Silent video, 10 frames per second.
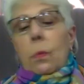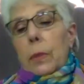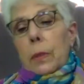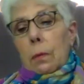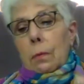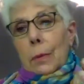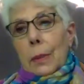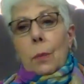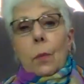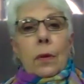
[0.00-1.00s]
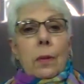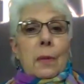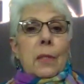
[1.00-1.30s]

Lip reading: We don't really want them